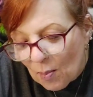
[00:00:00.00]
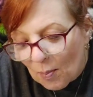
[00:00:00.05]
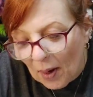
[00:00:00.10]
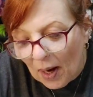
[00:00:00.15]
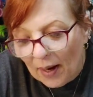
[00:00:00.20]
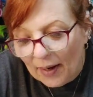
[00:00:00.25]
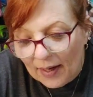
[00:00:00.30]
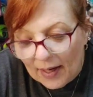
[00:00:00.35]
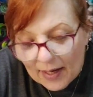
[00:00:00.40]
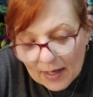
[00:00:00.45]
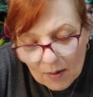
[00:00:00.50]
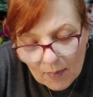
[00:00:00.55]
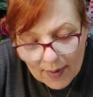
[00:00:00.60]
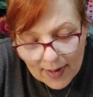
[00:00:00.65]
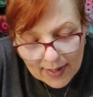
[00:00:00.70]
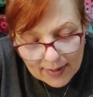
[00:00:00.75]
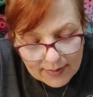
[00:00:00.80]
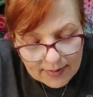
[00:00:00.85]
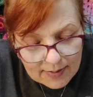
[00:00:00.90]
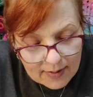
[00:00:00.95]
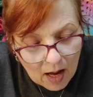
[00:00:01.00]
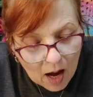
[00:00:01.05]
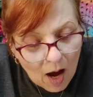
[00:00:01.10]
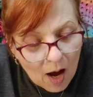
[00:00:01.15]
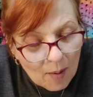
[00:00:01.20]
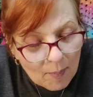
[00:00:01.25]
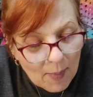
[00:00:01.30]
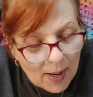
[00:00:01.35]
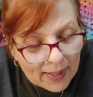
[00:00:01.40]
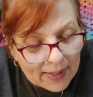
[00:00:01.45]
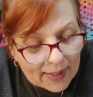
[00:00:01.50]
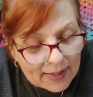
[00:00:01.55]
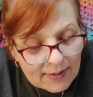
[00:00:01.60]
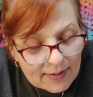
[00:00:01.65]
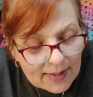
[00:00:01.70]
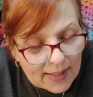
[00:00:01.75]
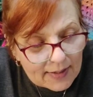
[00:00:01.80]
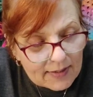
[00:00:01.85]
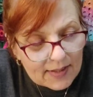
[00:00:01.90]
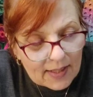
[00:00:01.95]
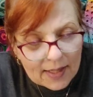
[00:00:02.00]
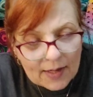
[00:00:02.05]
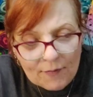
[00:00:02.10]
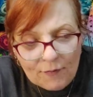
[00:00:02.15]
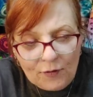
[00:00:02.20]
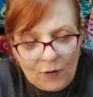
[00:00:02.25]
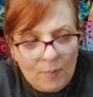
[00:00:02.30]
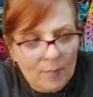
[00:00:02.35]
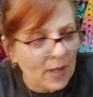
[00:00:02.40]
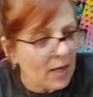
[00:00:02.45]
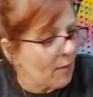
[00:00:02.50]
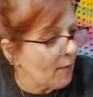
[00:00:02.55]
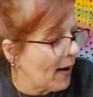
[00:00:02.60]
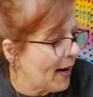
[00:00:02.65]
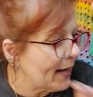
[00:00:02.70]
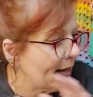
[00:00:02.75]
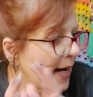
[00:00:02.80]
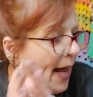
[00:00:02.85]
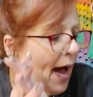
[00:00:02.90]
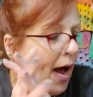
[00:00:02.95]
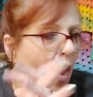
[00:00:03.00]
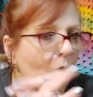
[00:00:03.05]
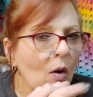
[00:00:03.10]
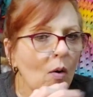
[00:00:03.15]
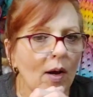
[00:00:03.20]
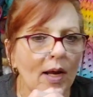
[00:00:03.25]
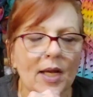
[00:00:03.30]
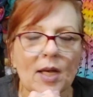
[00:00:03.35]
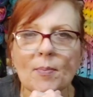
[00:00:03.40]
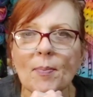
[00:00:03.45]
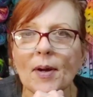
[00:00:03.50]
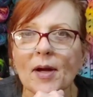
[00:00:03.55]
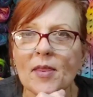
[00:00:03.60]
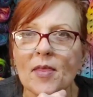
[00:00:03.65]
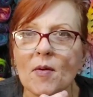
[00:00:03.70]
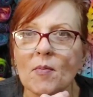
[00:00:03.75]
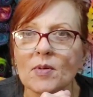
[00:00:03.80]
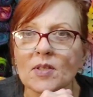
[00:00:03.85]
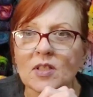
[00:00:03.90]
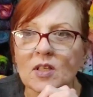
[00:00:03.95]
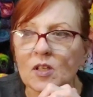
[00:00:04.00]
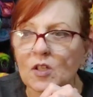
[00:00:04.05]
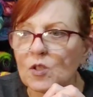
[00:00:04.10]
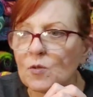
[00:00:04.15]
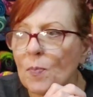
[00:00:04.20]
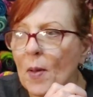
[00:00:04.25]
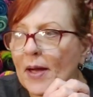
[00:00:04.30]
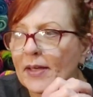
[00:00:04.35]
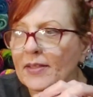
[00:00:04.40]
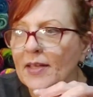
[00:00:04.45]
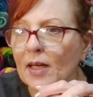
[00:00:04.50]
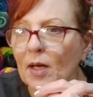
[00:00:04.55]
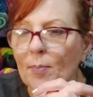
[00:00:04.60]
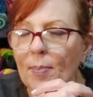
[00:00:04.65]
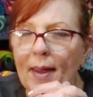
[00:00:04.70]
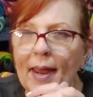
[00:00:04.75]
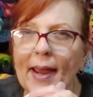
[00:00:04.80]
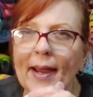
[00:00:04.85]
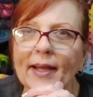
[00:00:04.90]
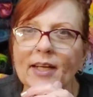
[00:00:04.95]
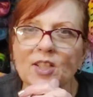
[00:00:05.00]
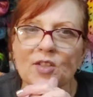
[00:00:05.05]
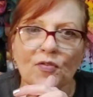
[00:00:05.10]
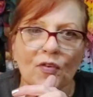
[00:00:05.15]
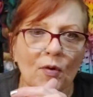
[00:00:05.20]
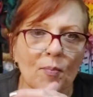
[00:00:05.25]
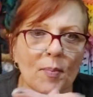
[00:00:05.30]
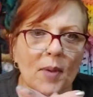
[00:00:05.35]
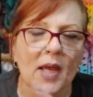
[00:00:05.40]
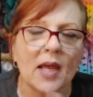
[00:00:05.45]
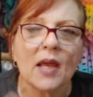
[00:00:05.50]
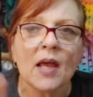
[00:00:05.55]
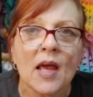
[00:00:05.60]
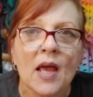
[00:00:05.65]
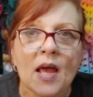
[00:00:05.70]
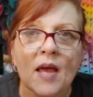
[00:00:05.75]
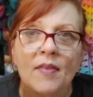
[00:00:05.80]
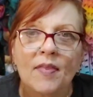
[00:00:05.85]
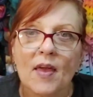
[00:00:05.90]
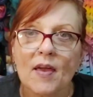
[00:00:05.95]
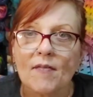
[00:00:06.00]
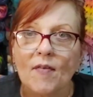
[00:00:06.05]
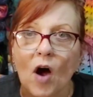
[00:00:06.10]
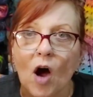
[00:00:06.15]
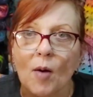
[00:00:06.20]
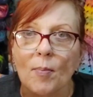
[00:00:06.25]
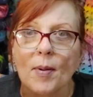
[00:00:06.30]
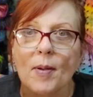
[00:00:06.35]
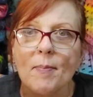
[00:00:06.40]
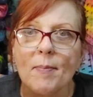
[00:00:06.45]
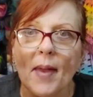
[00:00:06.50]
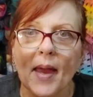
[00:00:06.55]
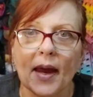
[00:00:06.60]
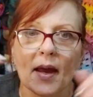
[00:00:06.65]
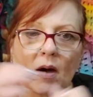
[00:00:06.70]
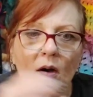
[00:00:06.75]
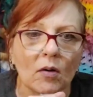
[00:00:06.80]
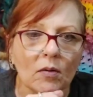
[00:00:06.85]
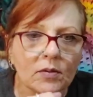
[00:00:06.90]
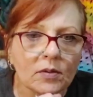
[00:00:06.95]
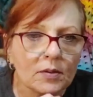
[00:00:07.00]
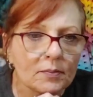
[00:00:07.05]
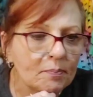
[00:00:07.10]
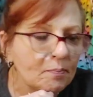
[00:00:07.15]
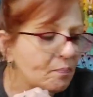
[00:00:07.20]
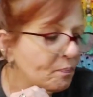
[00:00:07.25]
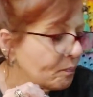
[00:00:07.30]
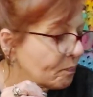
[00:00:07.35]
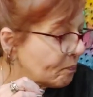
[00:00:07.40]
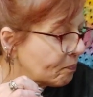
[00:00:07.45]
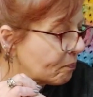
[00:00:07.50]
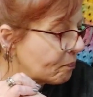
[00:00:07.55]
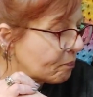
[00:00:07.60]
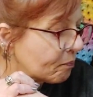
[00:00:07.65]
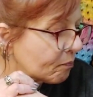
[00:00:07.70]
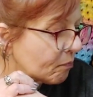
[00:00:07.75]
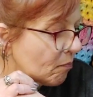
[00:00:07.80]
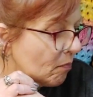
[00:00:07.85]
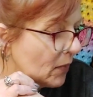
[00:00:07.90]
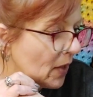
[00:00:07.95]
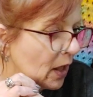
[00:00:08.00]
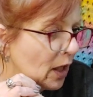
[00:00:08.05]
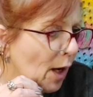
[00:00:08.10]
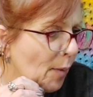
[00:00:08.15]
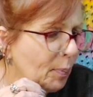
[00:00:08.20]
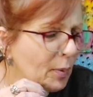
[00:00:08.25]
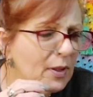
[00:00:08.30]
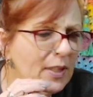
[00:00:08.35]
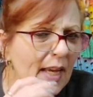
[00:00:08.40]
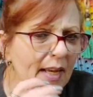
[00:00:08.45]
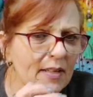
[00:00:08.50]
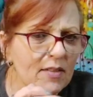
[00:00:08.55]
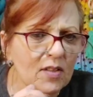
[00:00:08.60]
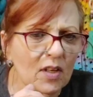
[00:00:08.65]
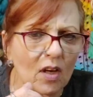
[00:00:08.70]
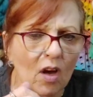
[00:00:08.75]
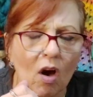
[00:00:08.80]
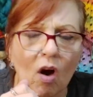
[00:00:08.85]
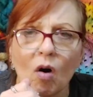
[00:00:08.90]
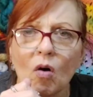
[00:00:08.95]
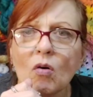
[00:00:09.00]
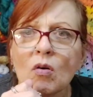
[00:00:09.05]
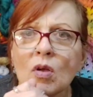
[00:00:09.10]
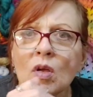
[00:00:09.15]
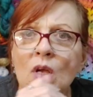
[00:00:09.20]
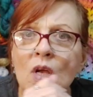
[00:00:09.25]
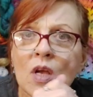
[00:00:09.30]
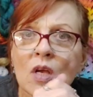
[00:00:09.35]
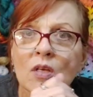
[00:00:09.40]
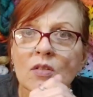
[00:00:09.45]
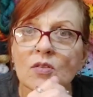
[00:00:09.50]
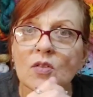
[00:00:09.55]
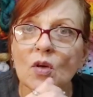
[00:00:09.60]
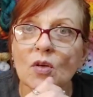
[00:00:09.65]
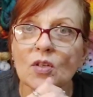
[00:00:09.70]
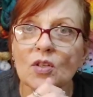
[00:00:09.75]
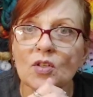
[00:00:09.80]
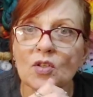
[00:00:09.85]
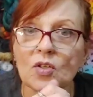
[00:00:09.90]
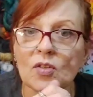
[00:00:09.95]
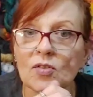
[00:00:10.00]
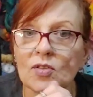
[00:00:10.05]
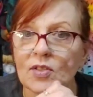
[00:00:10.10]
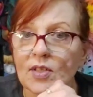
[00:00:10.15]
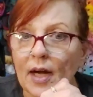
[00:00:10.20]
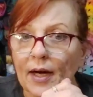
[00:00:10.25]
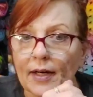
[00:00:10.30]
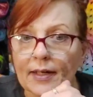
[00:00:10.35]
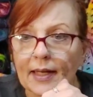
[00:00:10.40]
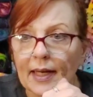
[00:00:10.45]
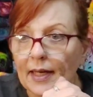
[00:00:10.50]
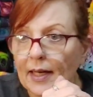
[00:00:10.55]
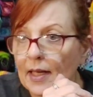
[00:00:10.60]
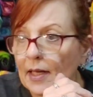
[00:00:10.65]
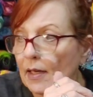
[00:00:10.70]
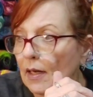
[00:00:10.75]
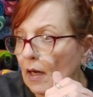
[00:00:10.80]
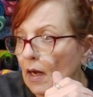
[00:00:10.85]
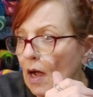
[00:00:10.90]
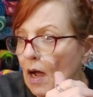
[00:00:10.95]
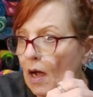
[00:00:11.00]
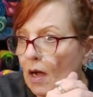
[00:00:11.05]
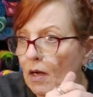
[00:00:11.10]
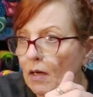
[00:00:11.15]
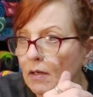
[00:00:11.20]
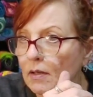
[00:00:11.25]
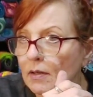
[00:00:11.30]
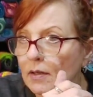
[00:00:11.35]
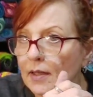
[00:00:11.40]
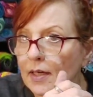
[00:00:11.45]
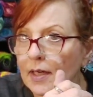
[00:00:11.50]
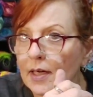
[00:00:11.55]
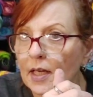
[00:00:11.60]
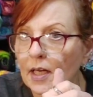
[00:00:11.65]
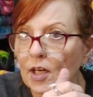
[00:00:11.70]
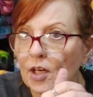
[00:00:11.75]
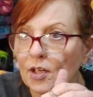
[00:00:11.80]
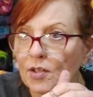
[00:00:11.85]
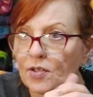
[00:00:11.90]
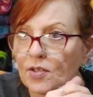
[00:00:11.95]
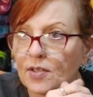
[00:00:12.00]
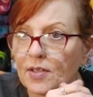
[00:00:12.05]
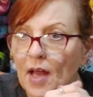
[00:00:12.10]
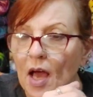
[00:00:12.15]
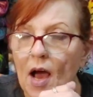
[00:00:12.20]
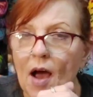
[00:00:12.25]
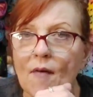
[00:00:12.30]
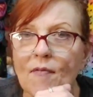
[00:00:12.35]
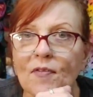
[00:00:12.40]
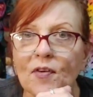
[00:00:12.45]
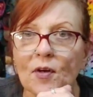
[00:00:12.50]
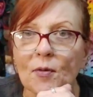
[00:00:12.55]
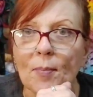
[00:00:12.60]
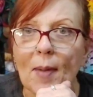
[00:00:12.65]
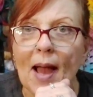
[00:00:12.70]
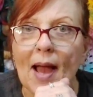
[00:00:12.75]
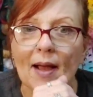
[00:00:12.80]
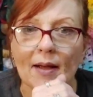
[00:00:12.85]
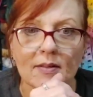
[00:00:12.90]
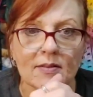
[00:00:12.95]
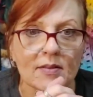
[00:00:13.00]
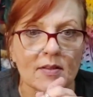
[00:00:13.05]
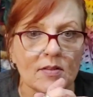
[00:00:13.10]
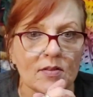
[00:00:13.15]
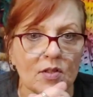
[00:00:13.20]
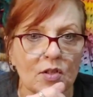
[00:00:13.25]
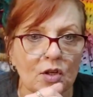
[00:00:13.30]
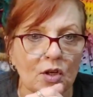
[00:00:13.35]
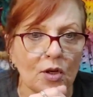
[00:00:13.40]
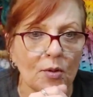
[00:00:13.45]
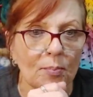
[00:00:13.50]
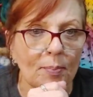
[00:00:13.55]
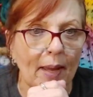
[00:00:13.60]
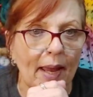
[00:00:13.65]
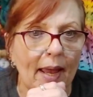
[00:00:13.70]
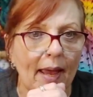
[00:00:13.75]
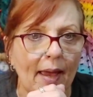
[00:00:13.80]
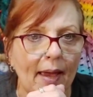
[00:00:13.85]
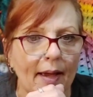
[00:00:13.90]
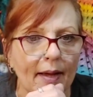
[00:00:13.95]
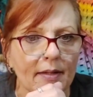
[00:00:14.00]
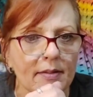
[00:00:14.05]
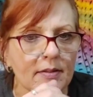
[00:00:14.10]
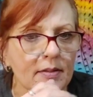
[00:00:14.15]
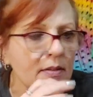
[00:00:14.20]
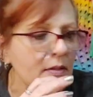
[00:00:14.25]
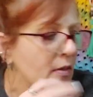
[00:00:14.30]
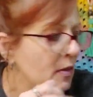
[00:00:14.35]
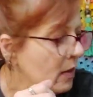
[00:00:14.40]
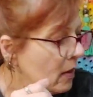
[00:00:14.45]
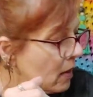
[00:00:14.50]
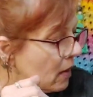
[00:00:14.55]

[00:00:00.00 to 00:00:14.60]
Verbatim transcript: But anyways, um, I guess that's it for me right now. Anybody that was expecting a package from me, they have all been mailed couple days ago. So you should start getting uh, getting your stuff, your boxes and your bags.